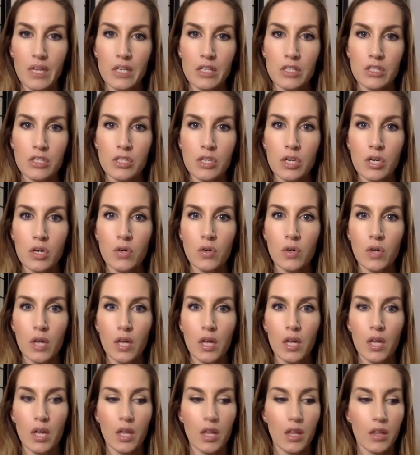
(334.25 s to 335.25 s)
So
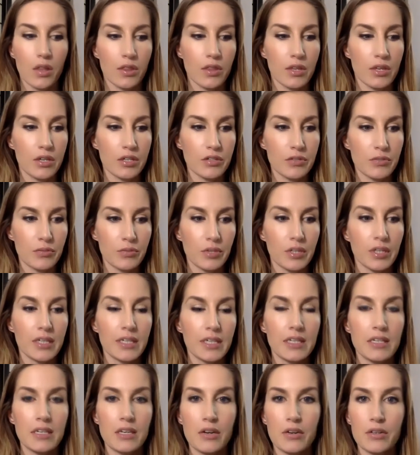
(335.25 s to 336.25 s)
there's
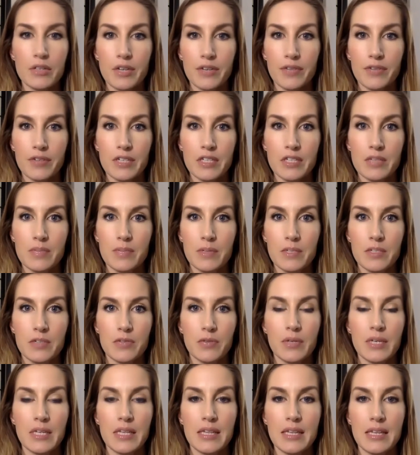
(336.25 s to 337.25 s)
really no difference
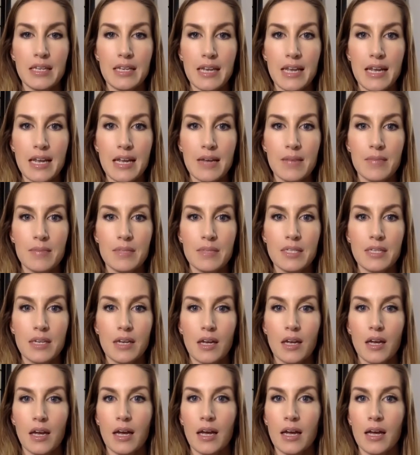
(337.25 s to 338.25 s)
between the names.
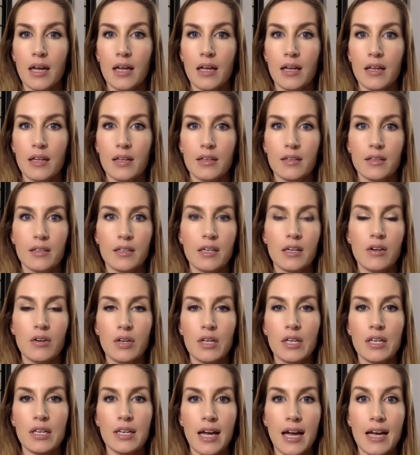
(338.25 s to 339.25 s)

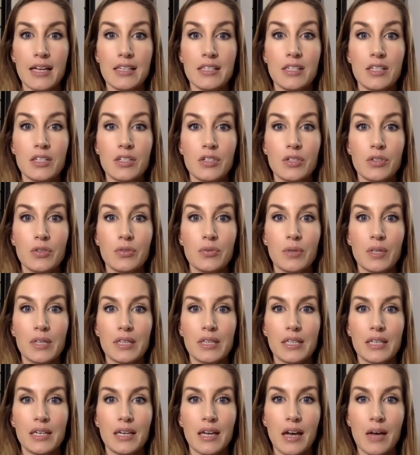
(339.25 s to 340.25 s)
It has to do with
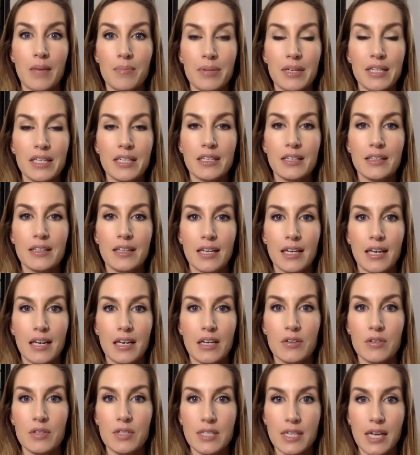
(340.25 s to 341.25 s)
the company. Like I
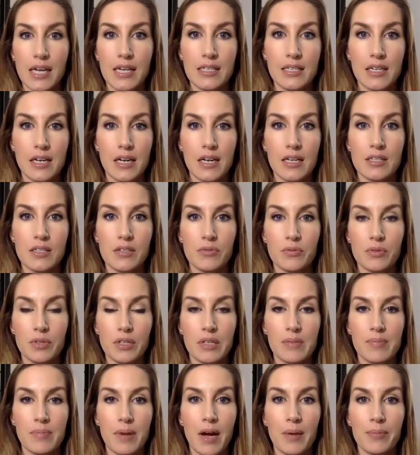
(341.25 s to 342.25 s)
know Cyton's a
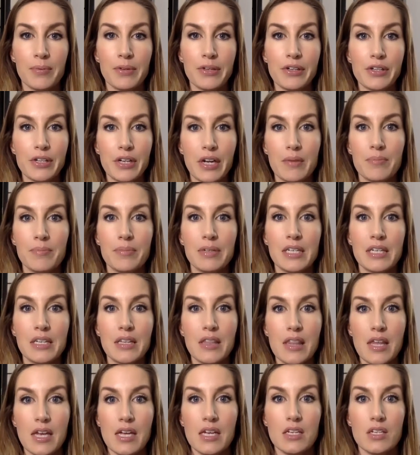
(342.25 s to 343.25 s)
really popular
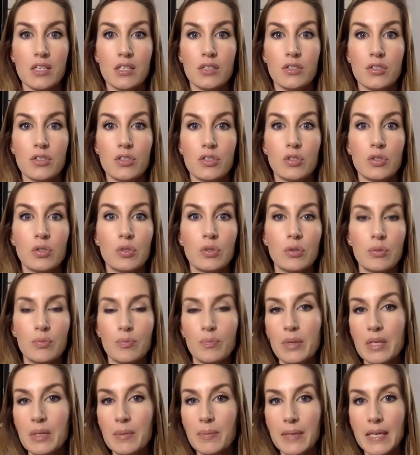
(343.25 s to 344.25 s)
company. They do
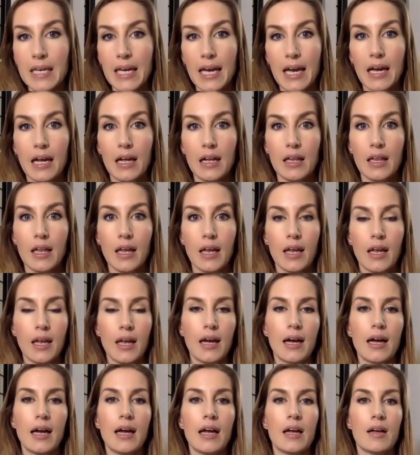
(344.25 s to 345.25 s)
BBL.
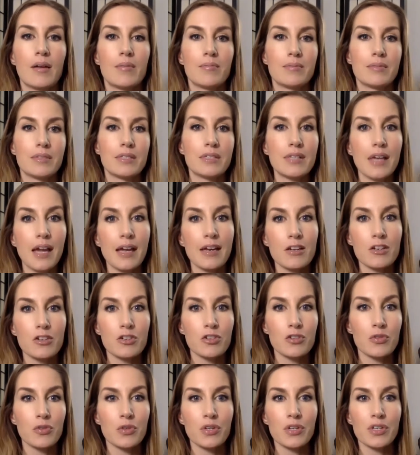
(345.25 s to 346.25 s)

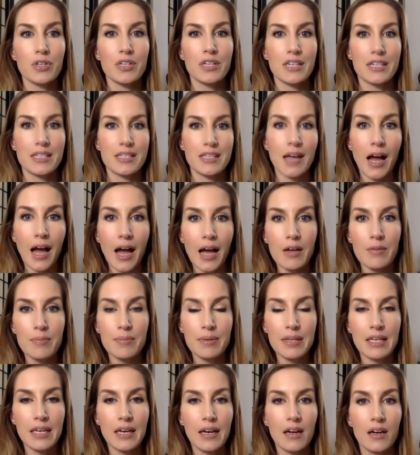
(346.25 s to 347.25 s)
Cynosure does
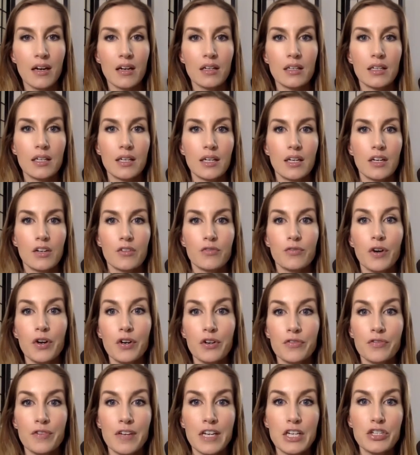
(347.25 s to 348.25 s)
IPL.
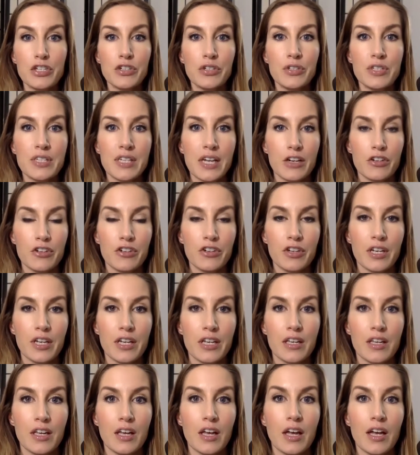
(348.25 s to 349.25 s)
Photofacial is actually
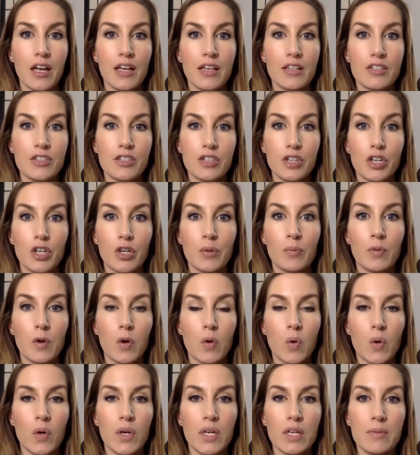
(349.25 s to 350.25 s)
a term
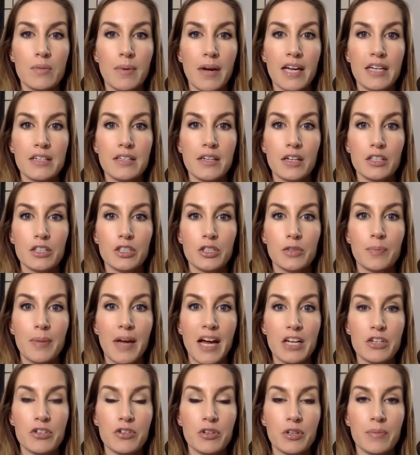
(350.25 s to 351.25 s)
coined by Dr.
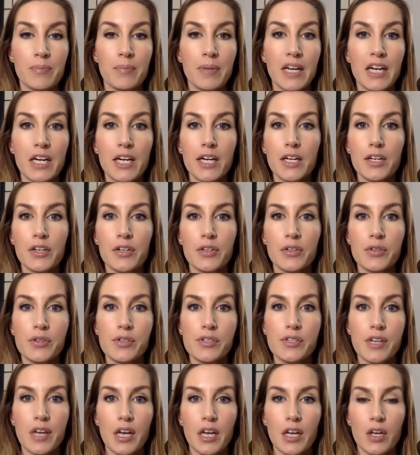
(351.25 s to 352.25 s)
Patrick Bitter,
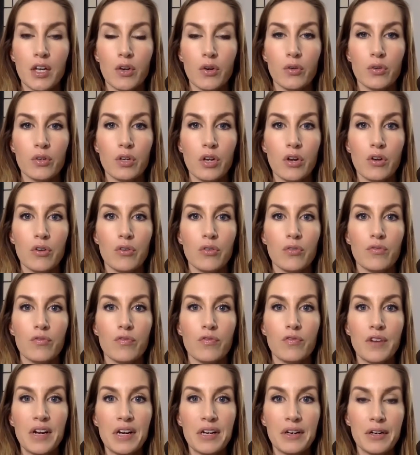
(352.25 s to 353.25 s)
who's known
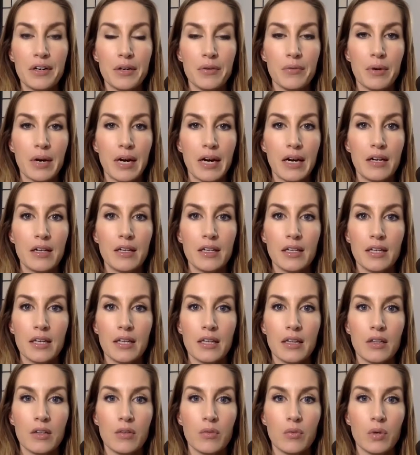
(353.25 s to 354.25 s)
very well
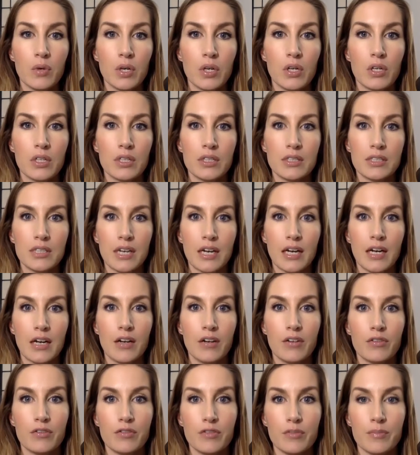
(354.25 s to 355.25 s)
in the world
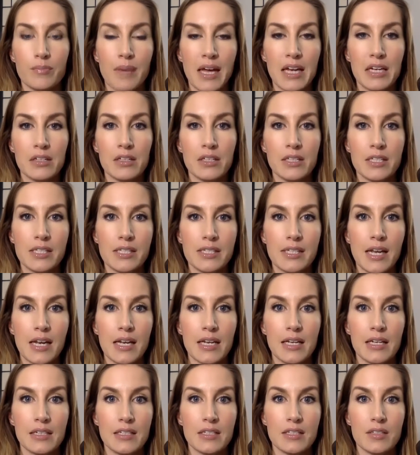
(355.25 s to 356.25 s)
of medical
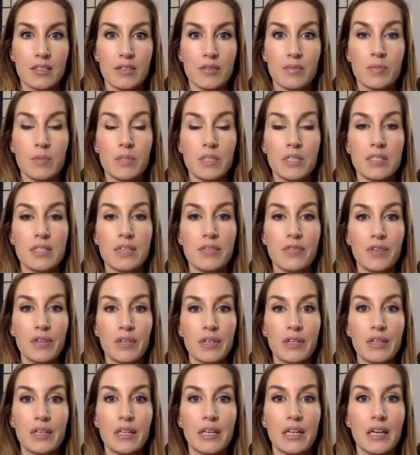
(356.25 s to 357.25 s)
aesthetics,
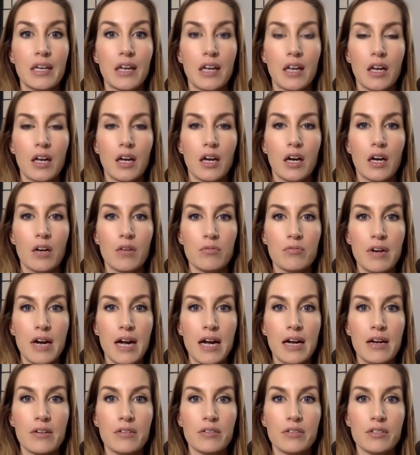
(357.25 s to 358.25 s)
specifically
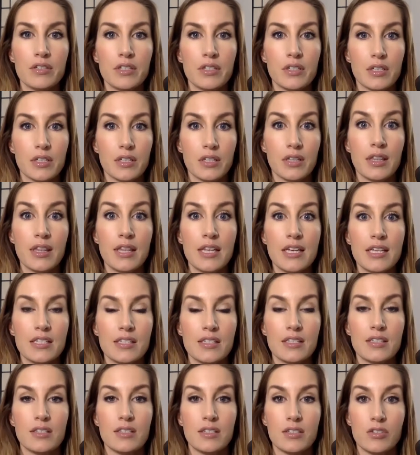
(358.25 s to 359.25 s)
around
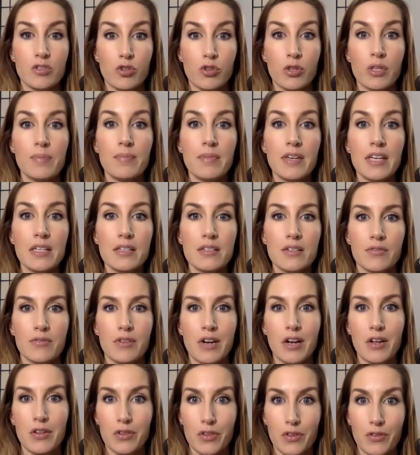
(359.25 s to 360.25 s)
this treatment,
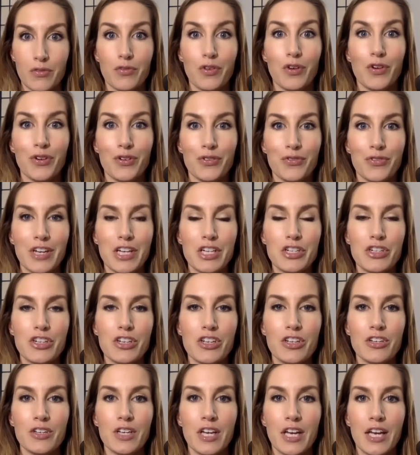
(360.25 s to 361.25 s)
around the
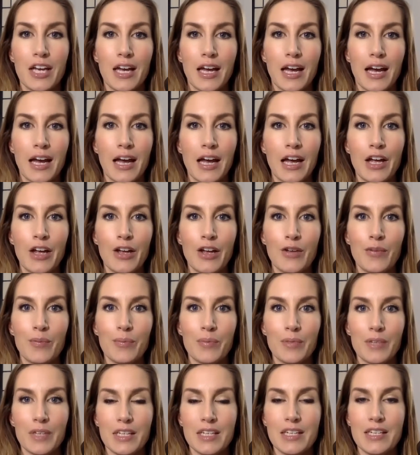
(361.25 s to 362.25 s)
photofacial.
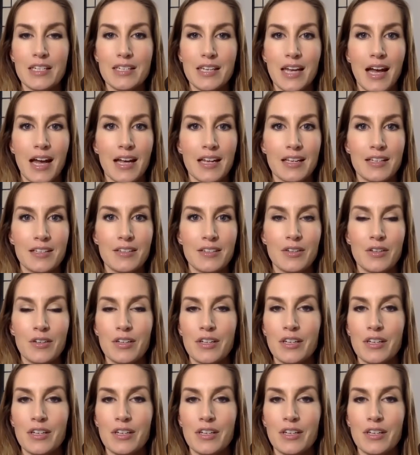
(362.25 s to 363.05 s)
He's had